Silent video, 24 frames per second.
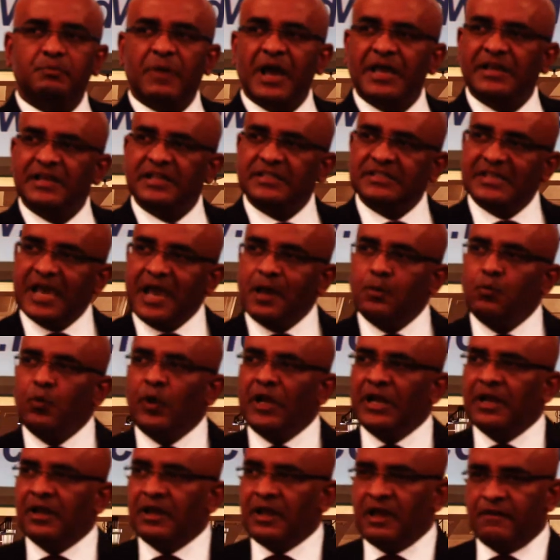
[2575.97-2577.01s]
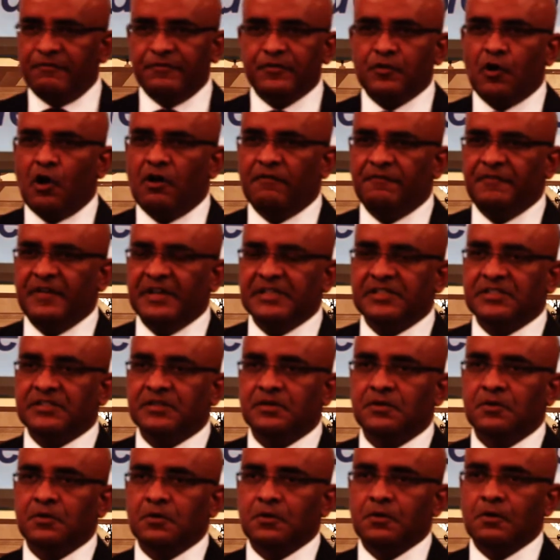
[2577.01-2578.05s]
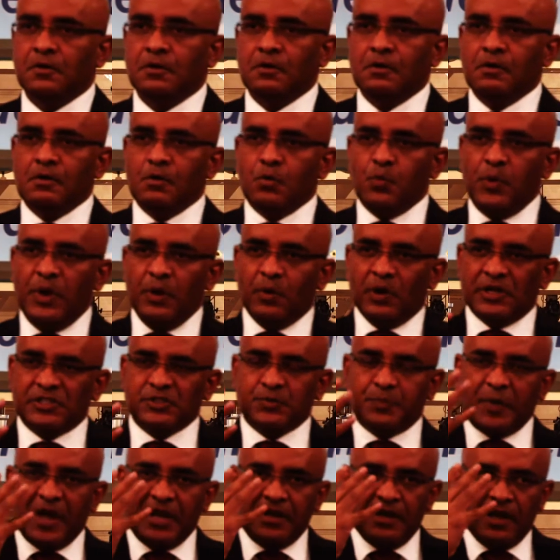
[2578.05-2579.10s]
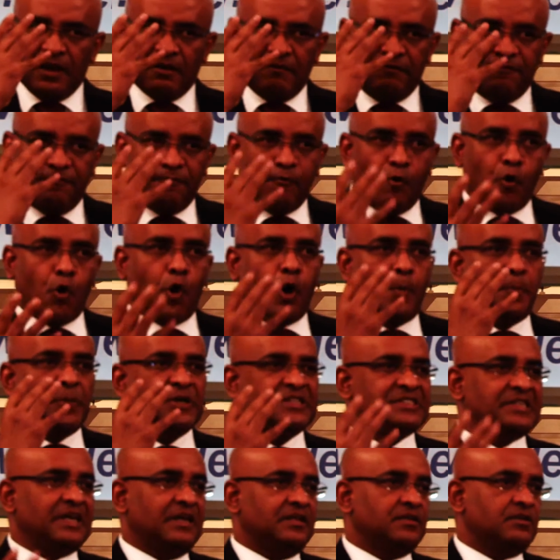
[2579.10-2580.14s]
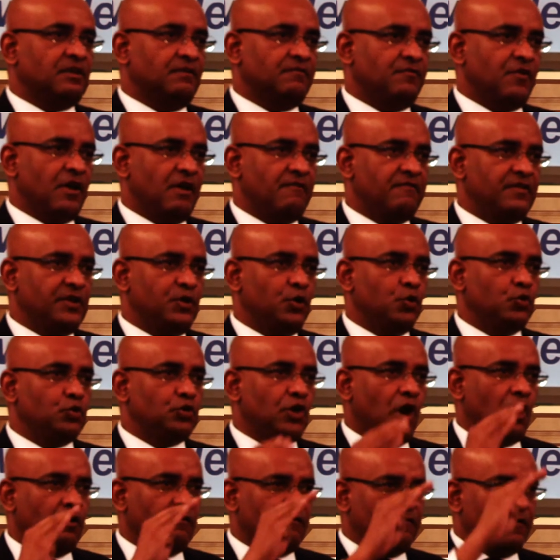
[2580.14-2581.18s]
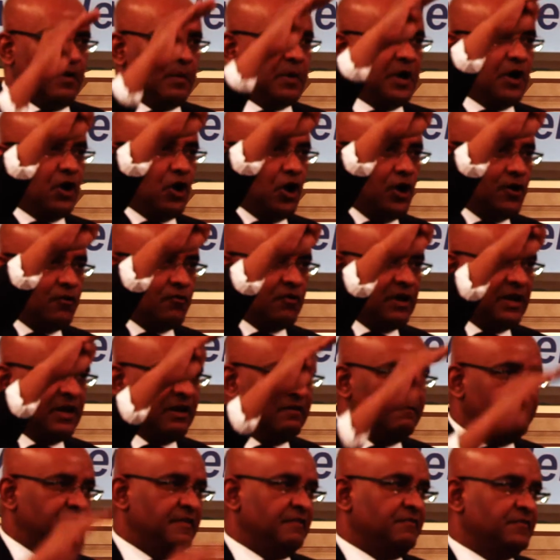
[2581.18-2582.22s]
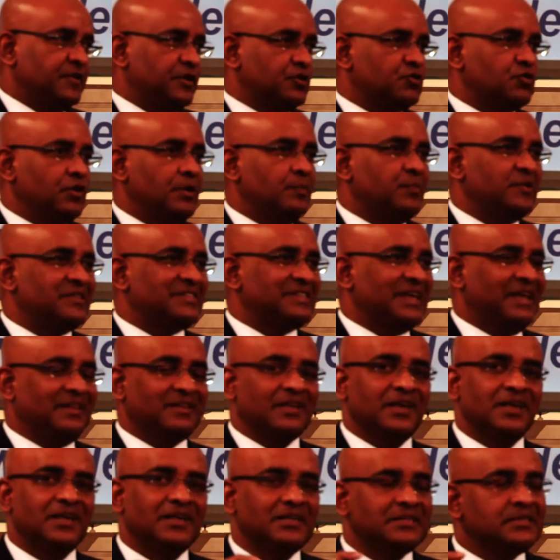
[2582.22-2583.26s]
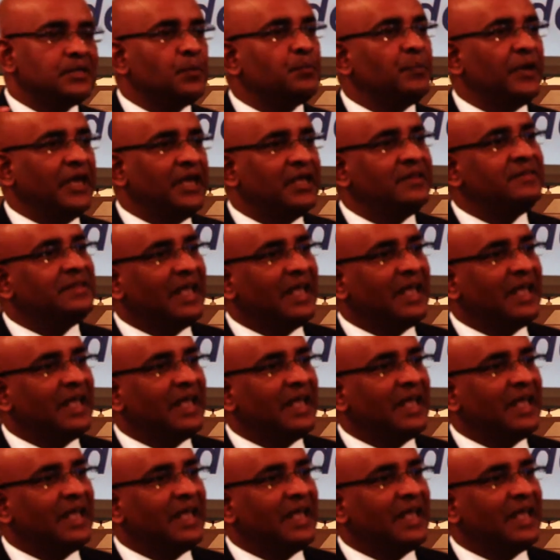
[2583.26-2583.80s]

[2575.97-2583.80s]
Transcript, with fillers: By the time we left office, we were spending 4% of revenue, down from 153% to pay